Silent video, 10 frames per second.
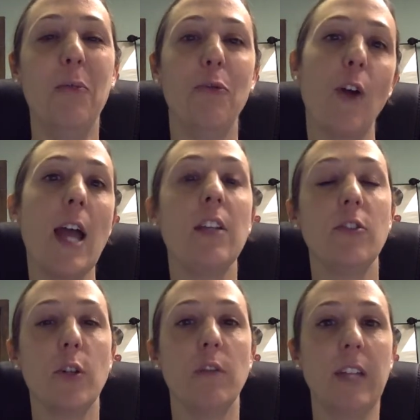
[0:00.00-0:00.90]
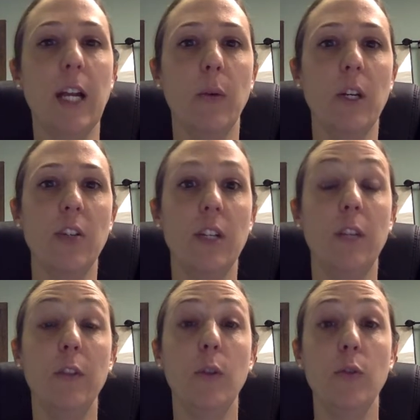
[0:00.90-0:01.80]
friend sort of language.
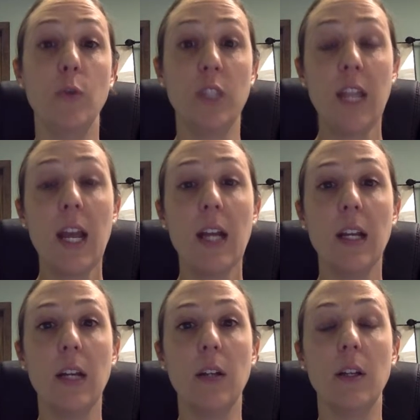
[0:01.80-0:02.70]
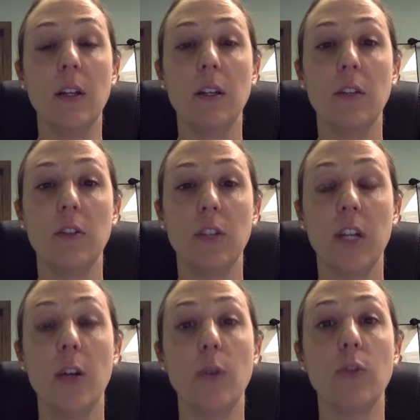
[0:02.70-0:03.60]
If you use usted, it
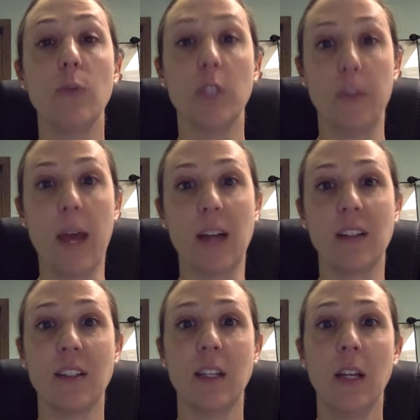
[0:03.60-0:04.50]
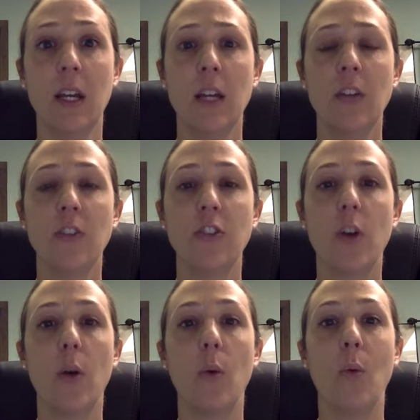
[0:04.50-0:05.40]
connotes respect.
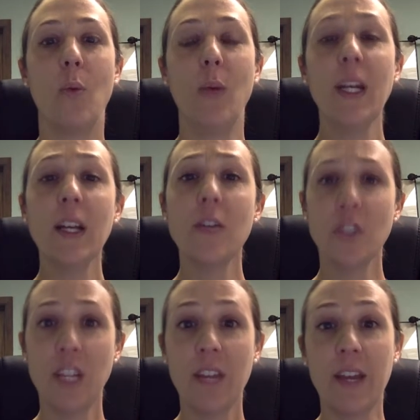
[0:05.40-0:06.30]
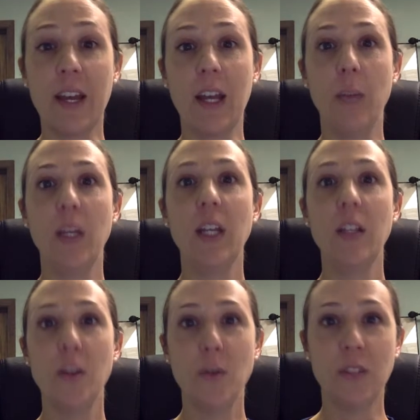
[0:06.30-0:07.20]
So we can understand that and we
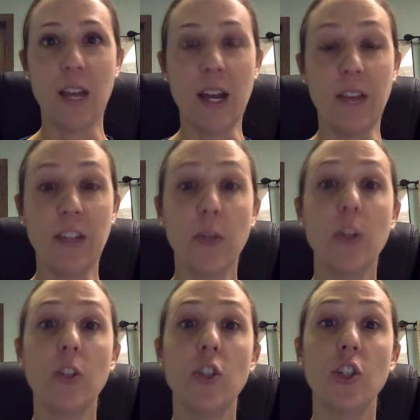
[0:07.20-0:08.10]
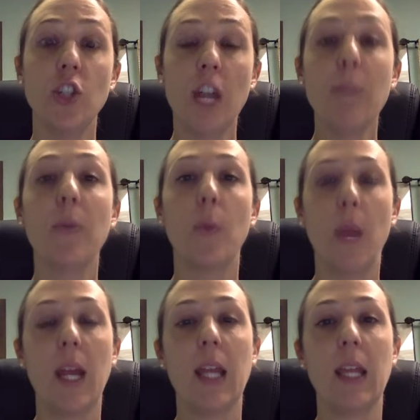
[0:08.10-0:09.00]
can use that, and that's going to shape the
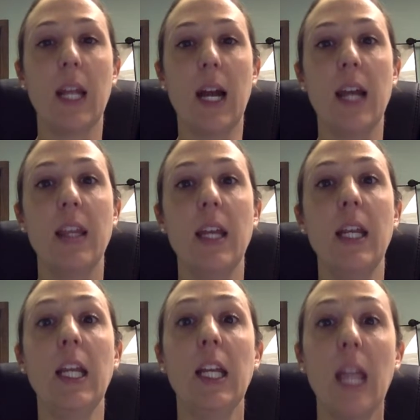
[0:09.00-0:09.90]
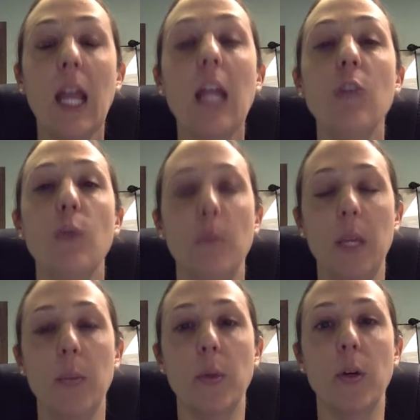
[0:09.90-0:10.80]
way that I then engage with
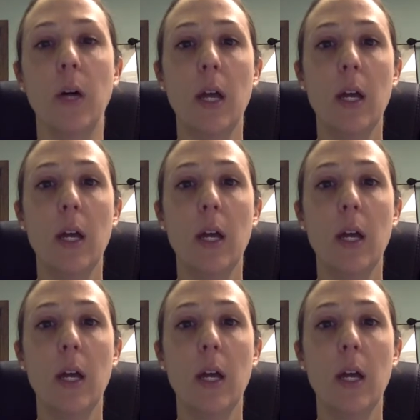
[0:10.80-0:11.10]
people